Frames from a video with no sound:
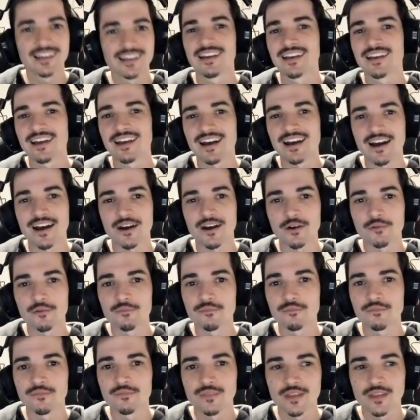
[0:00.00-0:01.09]

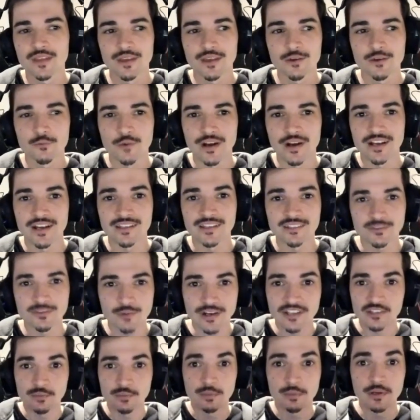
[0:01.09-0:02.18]
Um, when it's when
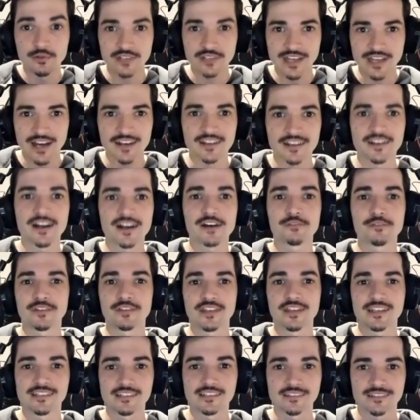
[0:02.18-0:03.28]
it's built out enough and
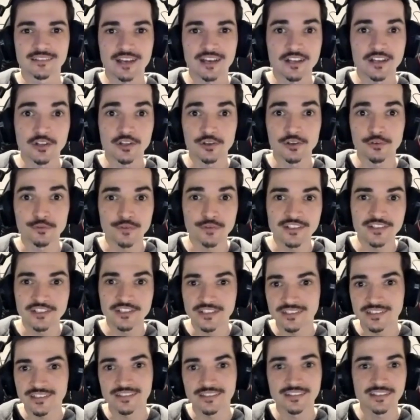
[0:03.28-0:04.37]
there's a lot of
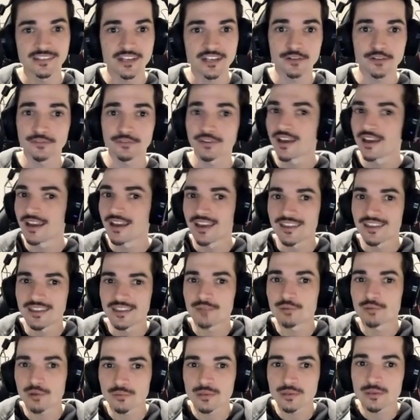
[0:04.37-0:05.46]
features and stuff, there'd
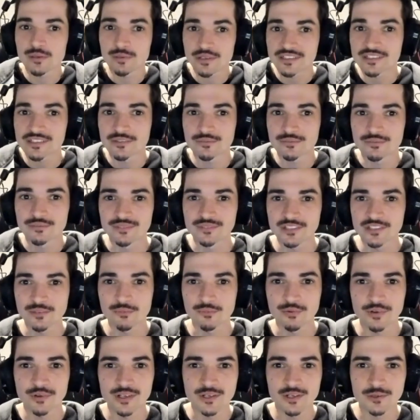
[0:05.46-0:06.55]
probably be some some
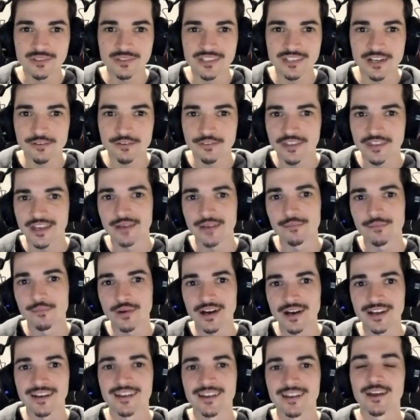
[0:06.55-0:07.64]
pretty cool stuff there.
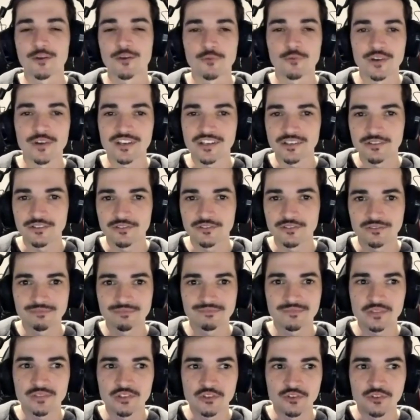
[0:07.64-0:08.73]
But when you're
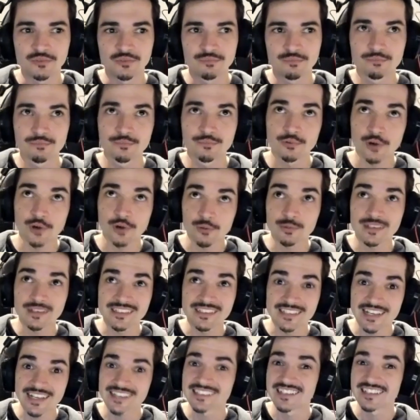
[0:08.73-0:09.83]
probably
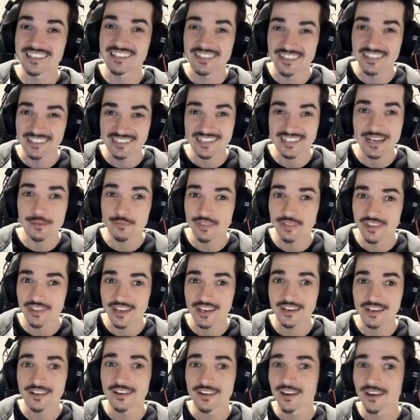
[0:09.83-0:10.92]
testing the same
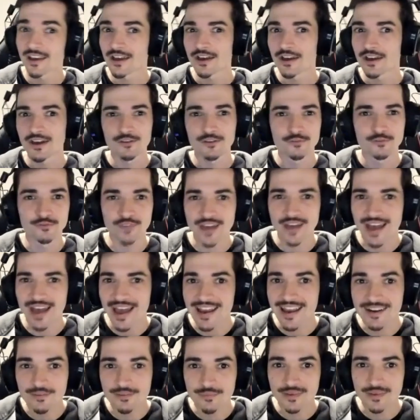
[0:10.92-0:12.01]
thing for
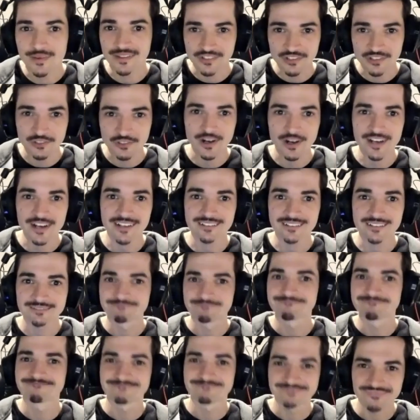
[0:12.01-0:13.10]
eight months straight,
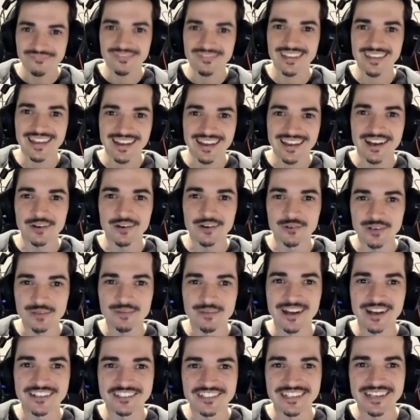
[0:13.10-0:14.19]
I would
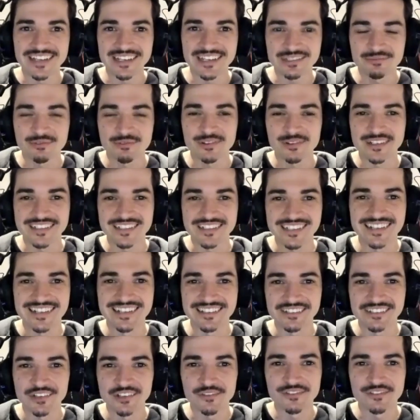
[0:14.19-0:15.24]
imagine it gets pretty tedious over yeah,